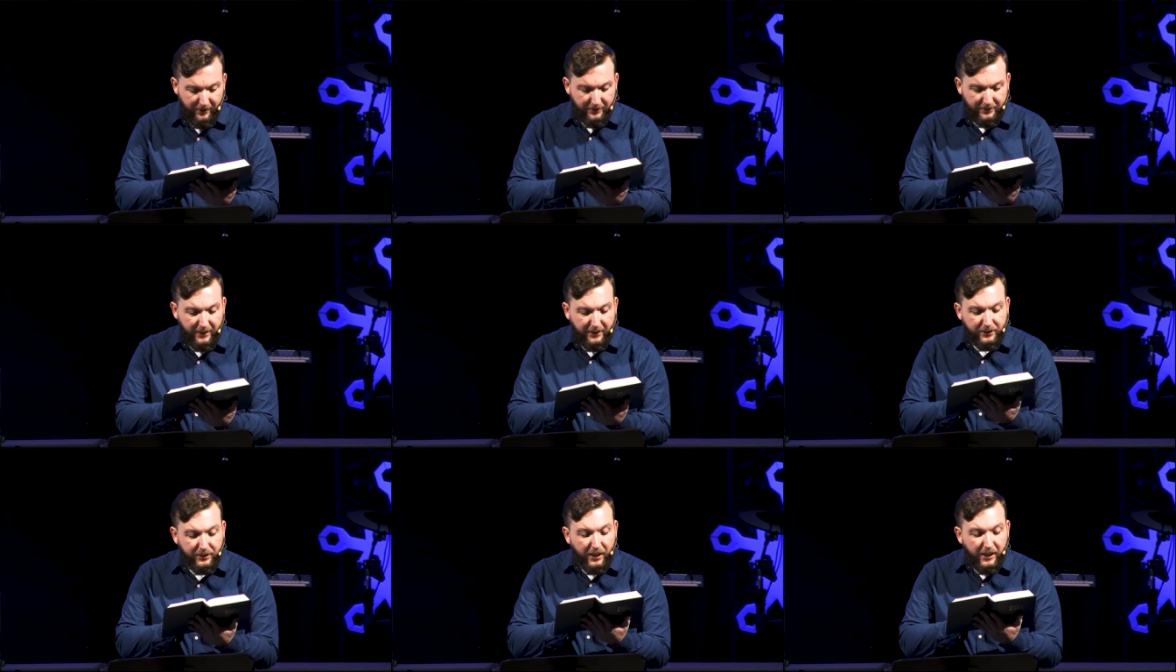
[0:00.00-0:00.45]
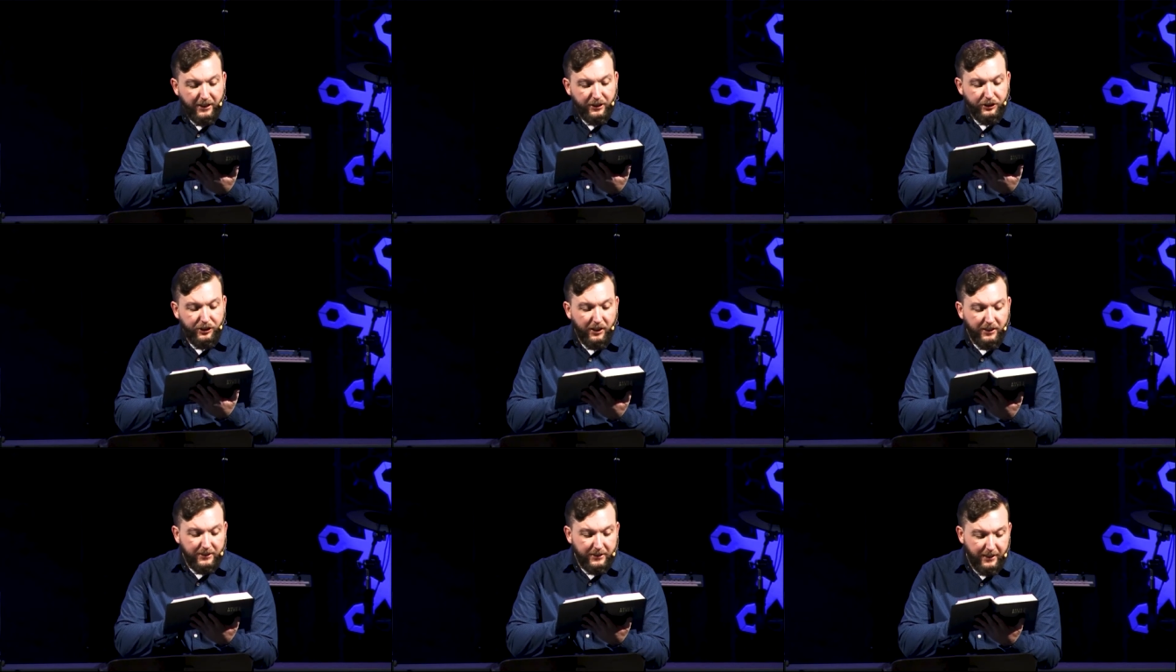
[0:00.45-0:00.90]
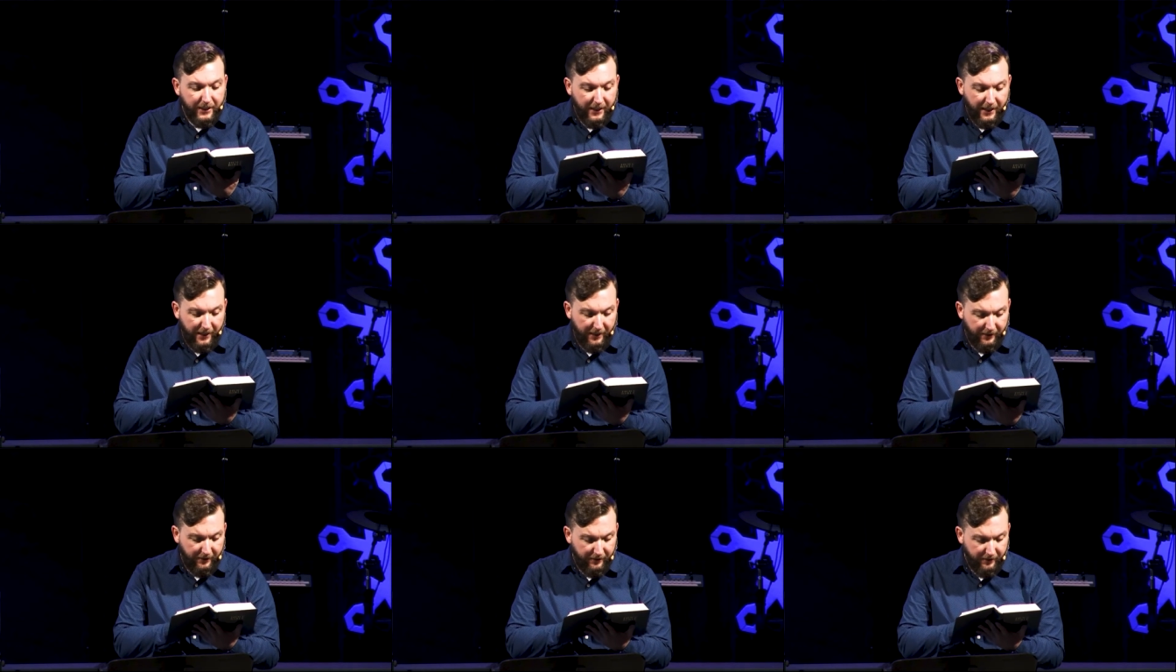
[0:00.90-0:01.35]
says, Just
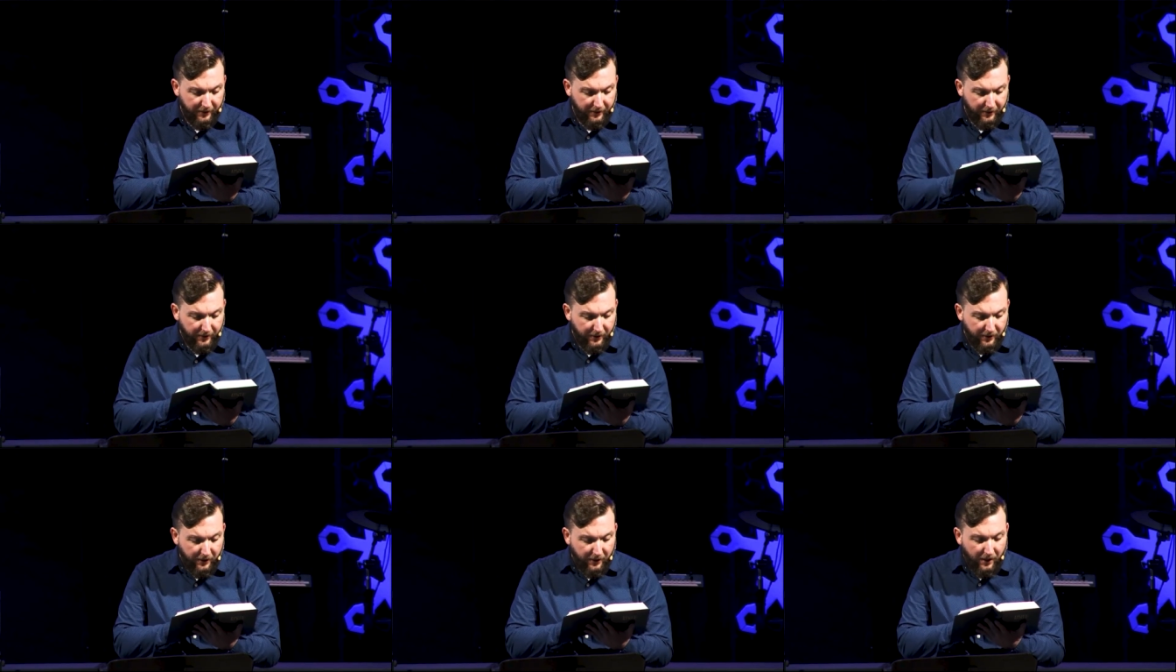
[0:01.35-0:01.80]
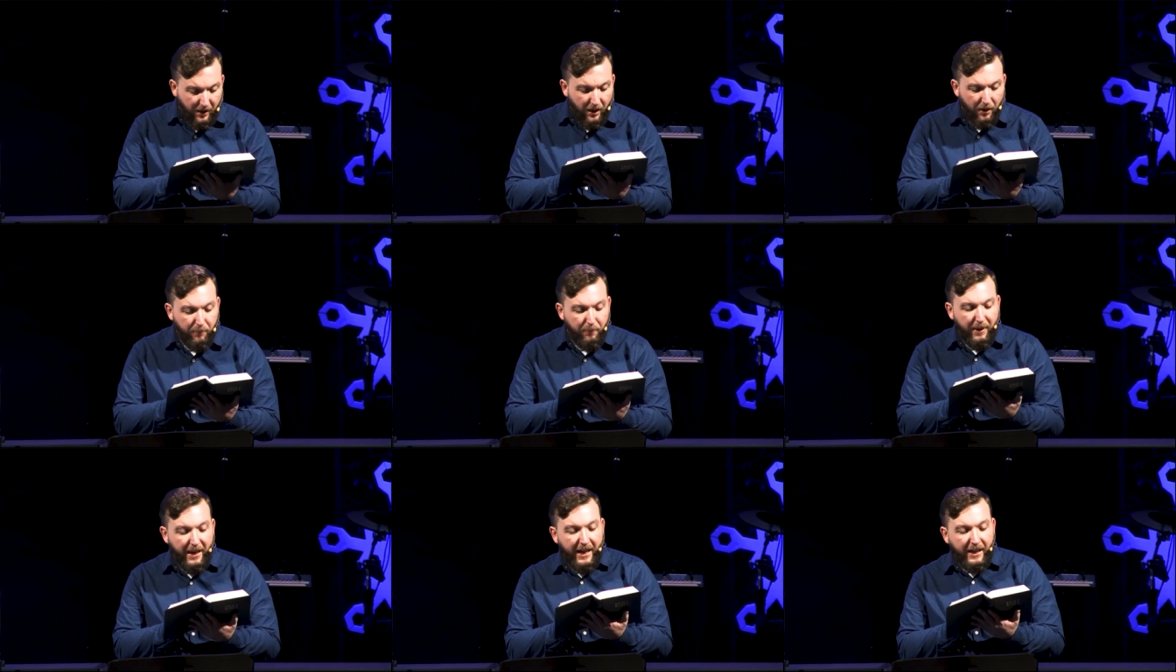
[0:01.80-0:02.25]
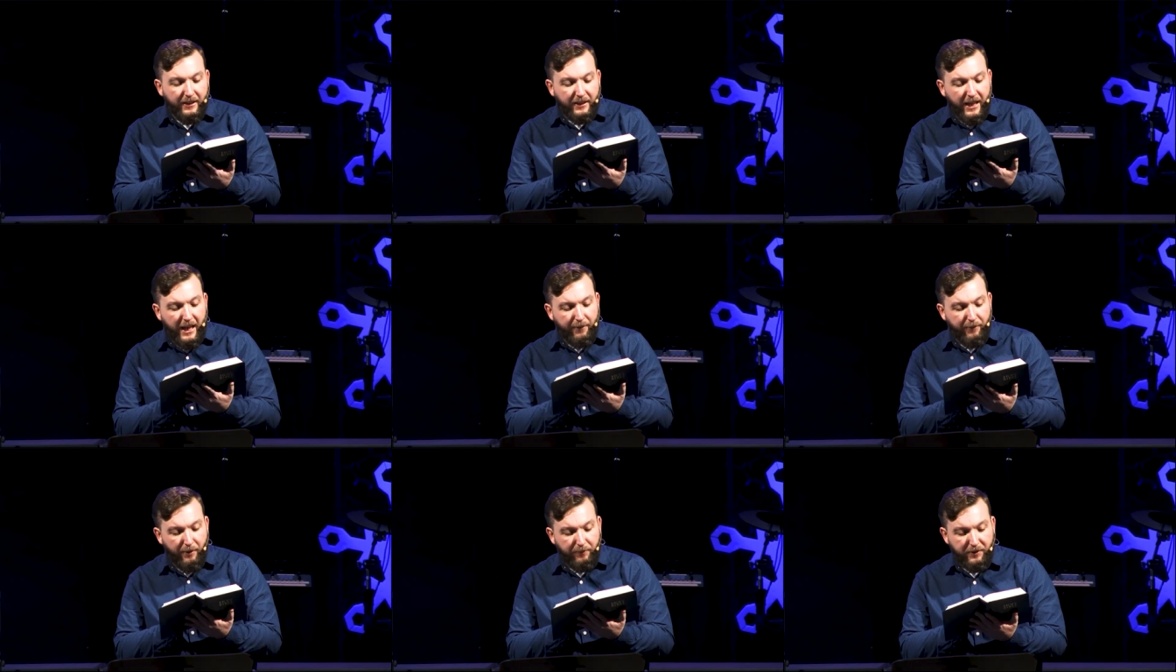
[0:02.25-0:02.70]
then, a man
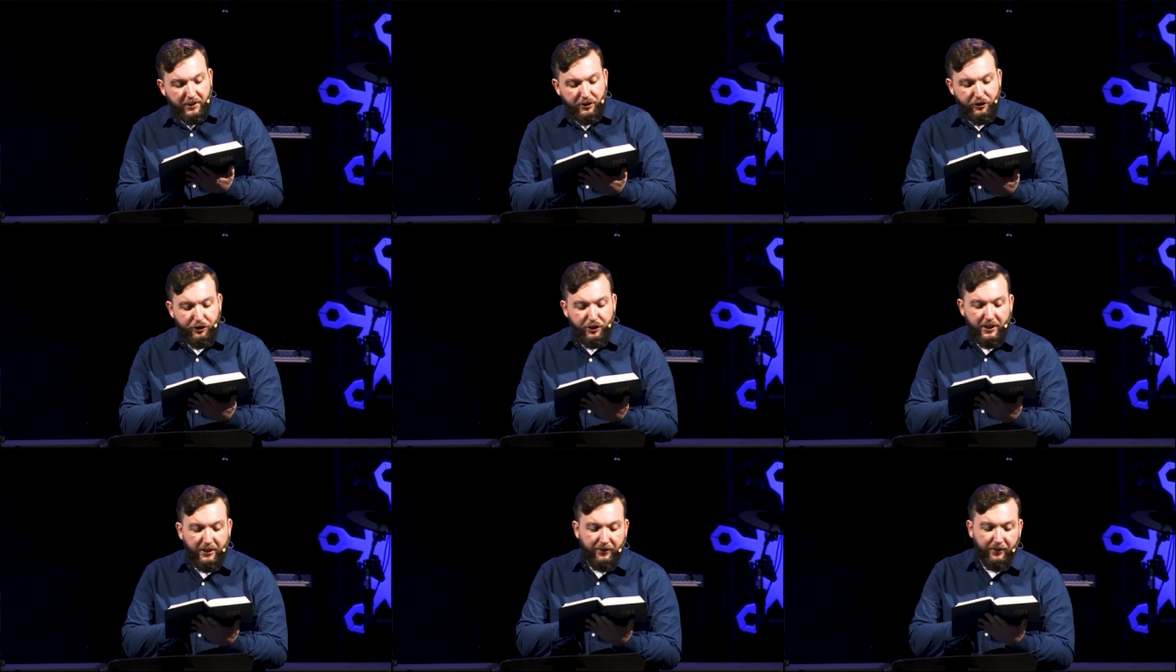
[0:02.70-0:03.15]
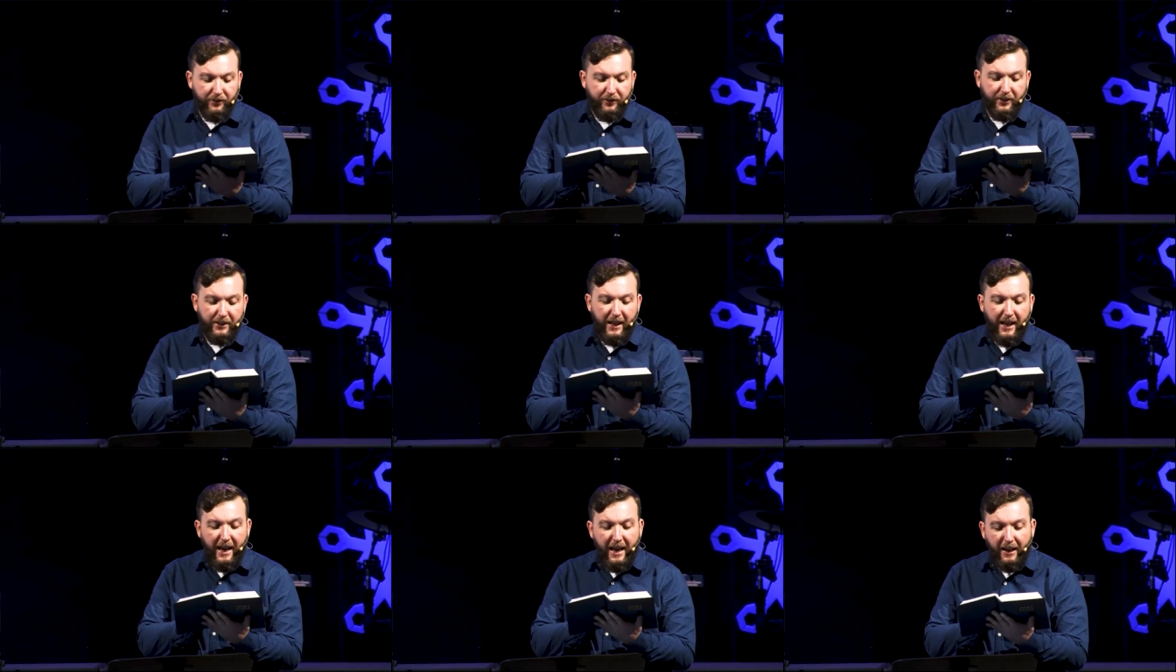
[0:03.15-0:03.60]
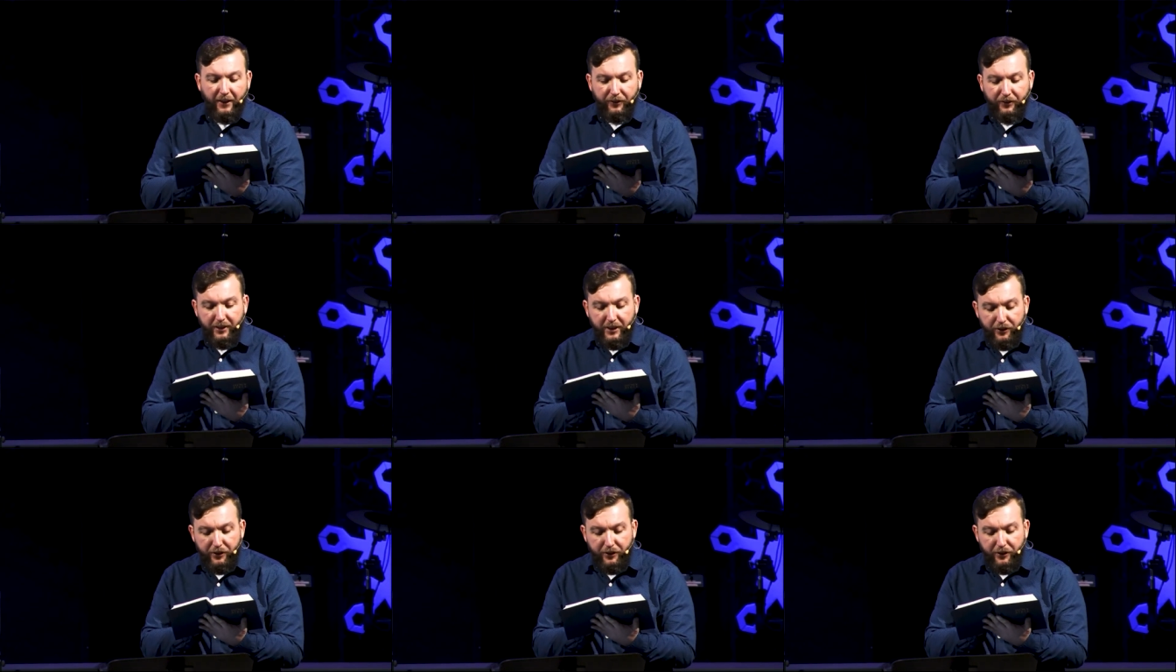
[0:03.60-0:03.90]
came up to Jesus and asked,